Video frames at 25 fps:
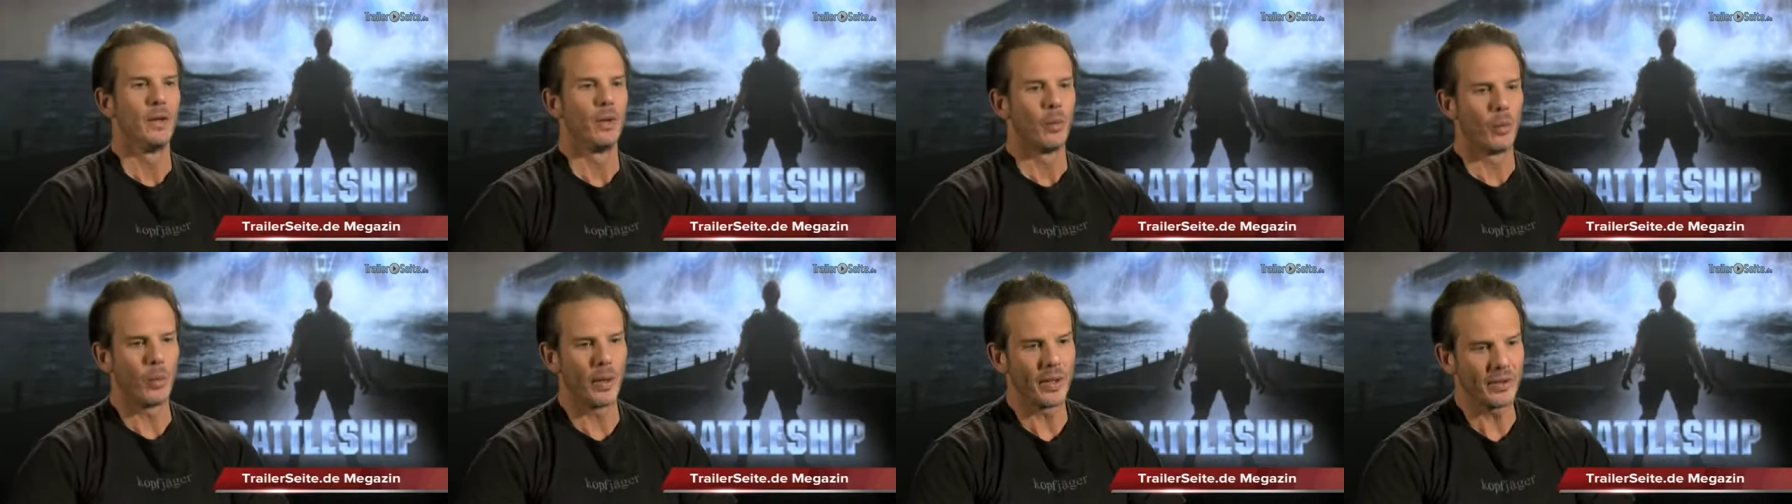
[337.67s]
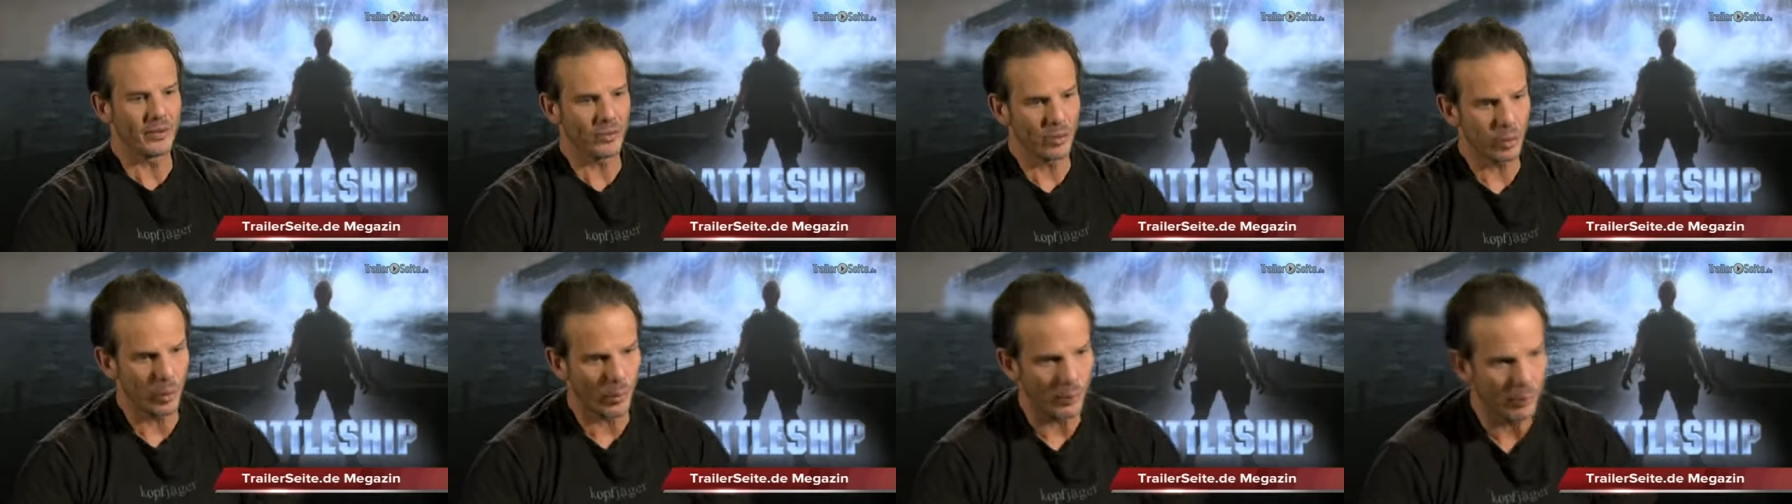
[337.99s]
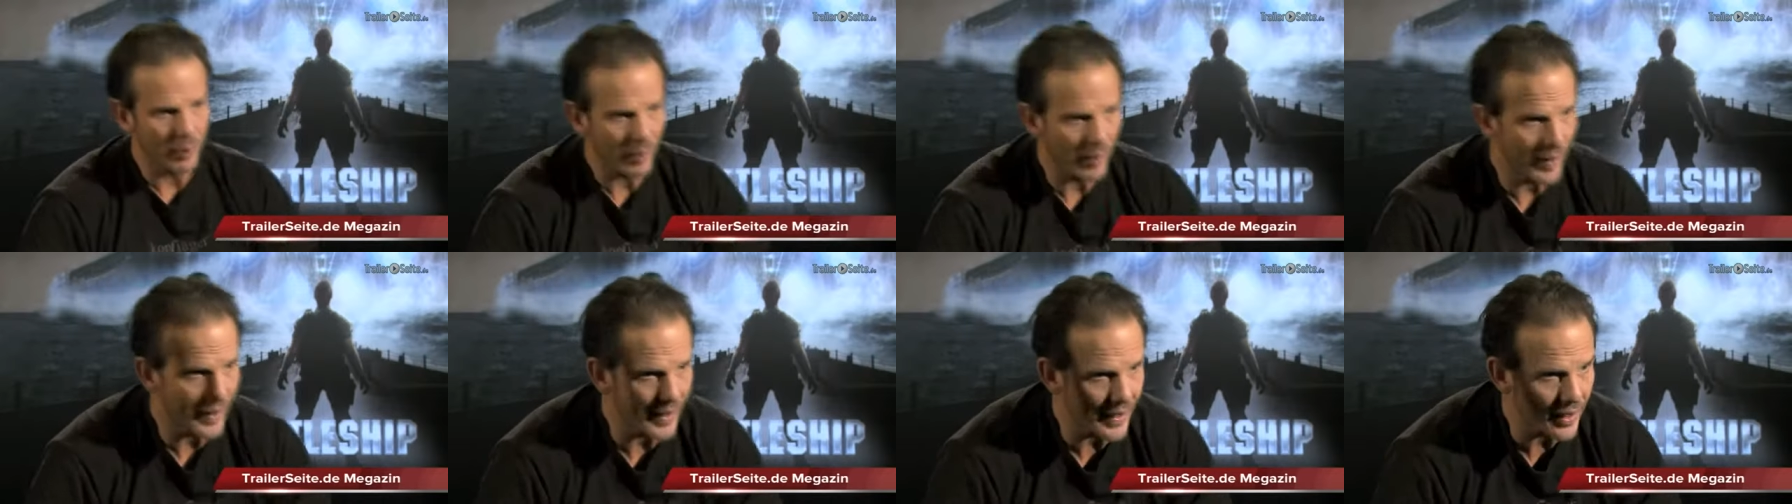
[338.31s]
went to a
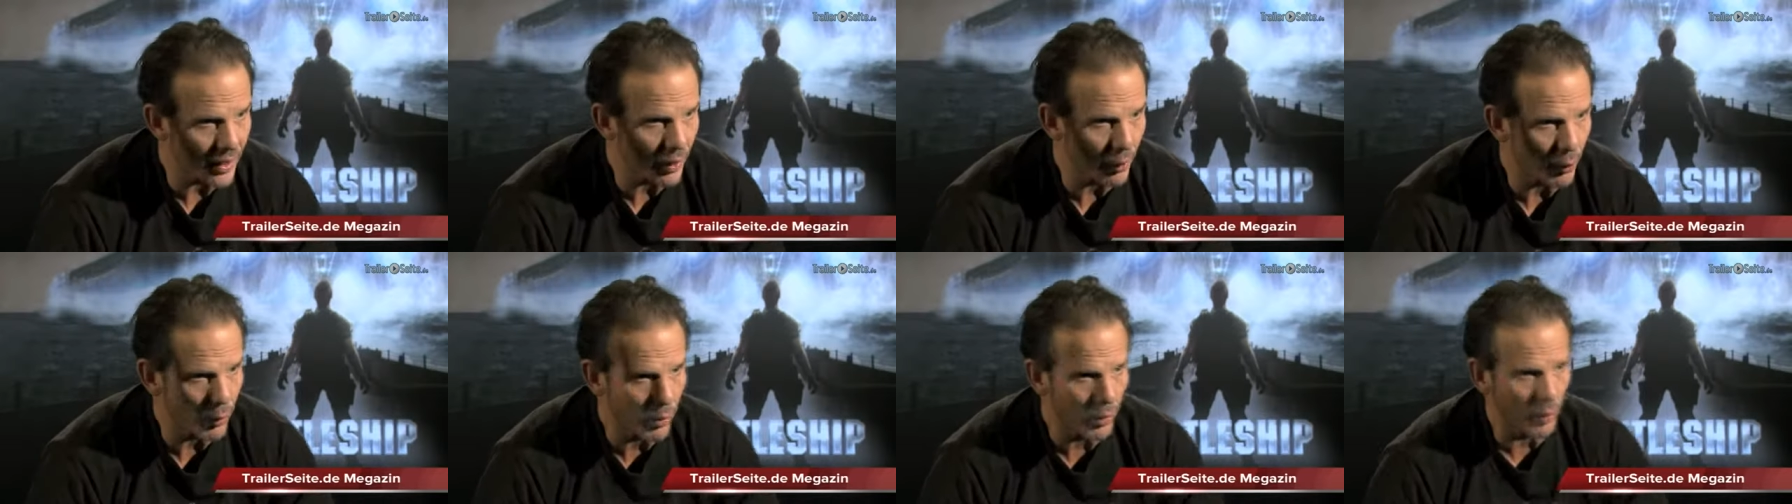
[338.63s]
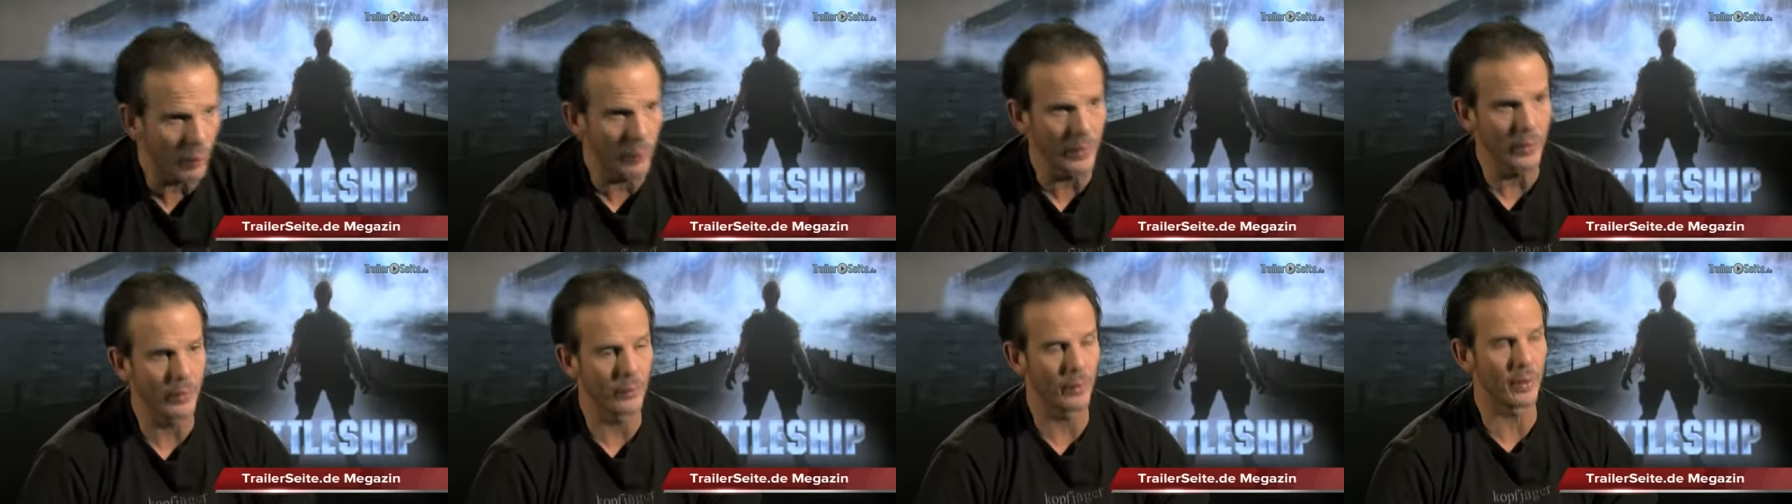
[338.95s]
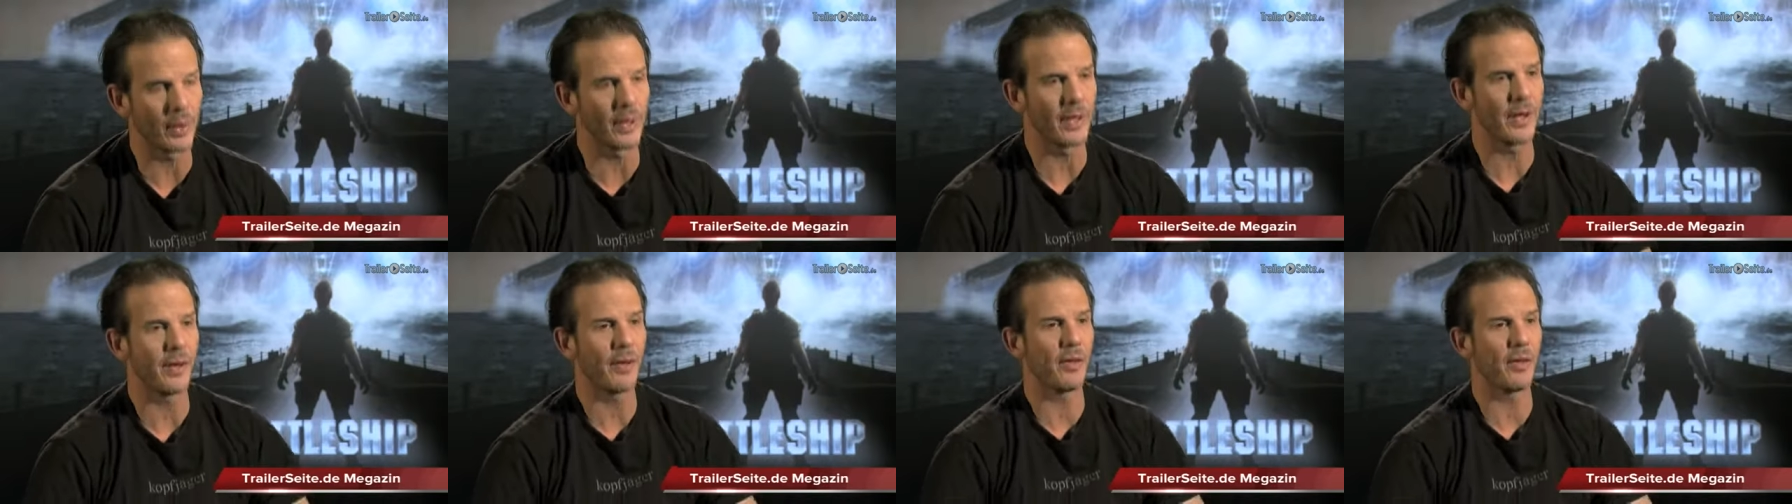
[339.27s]
planet where we really